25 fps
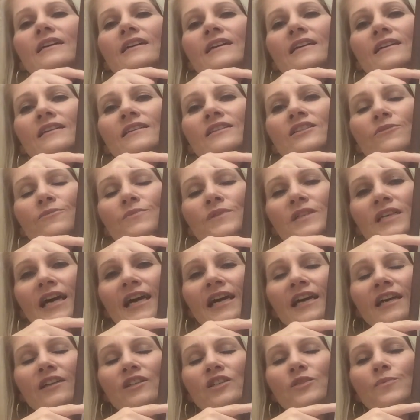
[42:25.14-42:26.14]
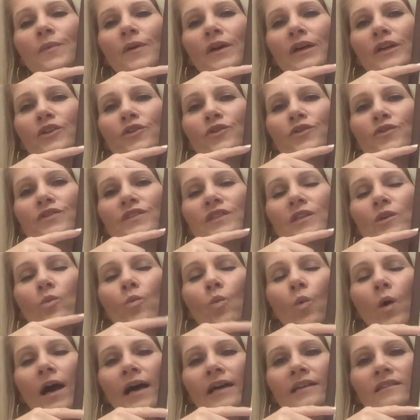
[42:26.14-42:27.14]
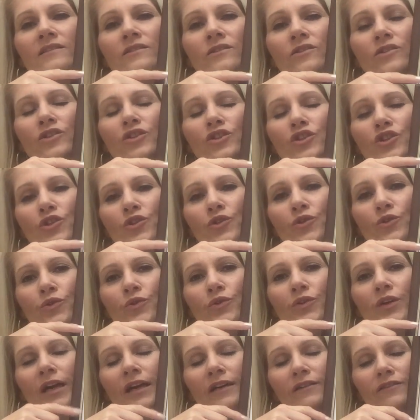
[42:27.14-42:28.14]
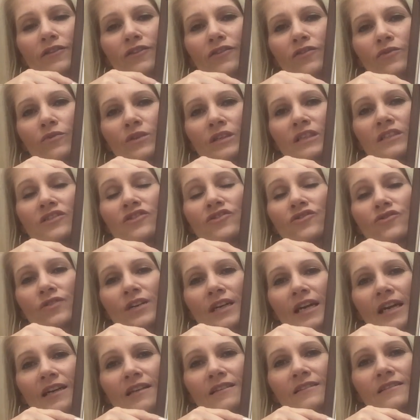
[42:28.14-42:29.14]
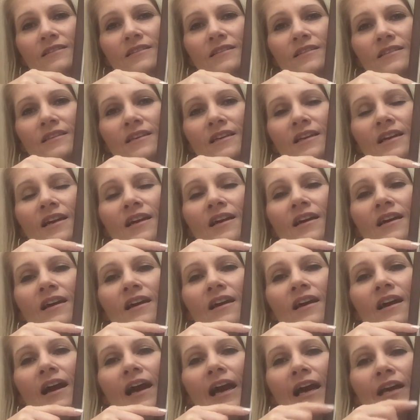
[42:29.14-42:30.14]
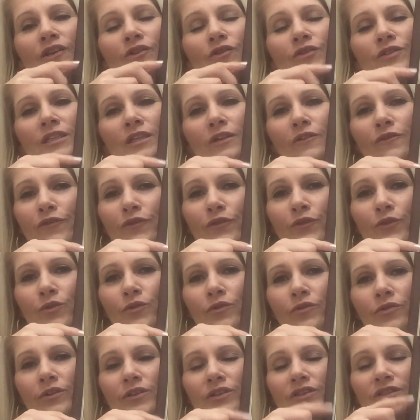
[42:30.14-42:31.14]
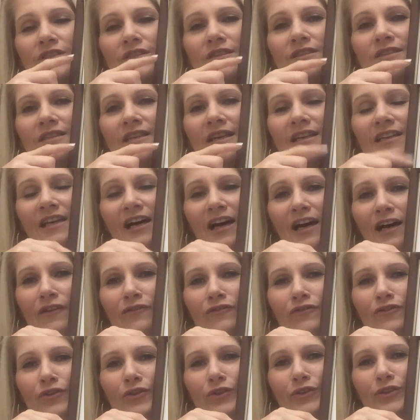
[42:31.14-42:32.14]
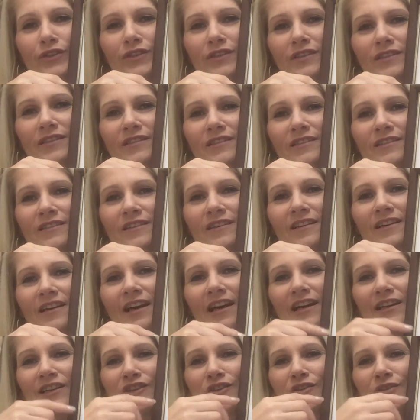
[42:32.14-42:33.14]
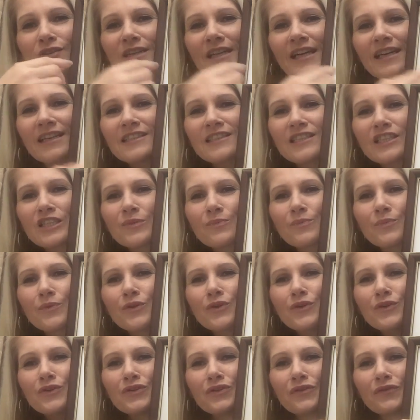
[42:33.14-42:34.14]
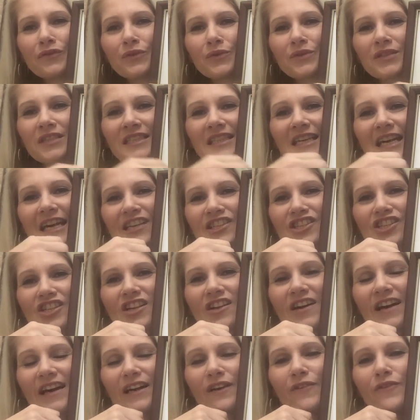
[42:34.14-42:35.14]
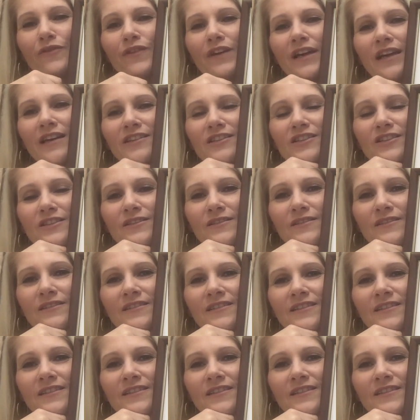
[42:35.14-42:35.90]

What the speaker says: is obtained by using 1, 2 and 3 strands and using full crosses and half crosses, and it creates this beautiful sketch-like effect.